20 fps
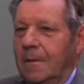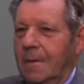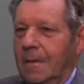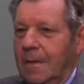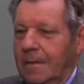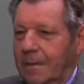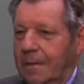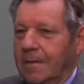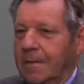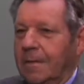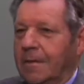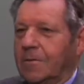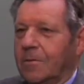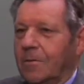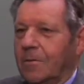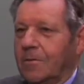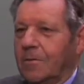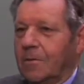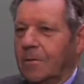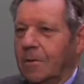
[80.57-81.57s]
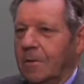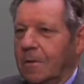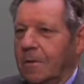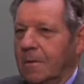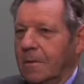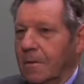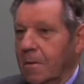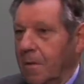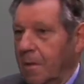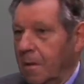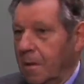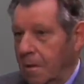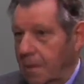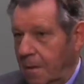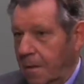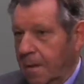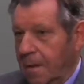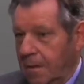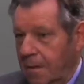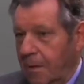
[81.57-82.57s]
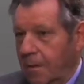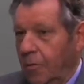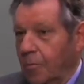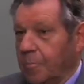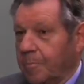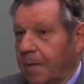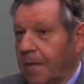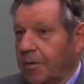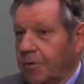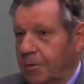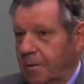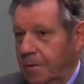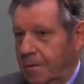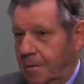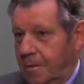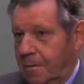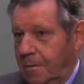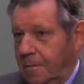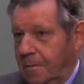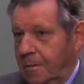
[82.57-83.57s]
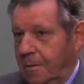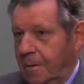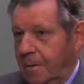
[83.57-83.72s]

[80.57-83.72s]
that is research on patients,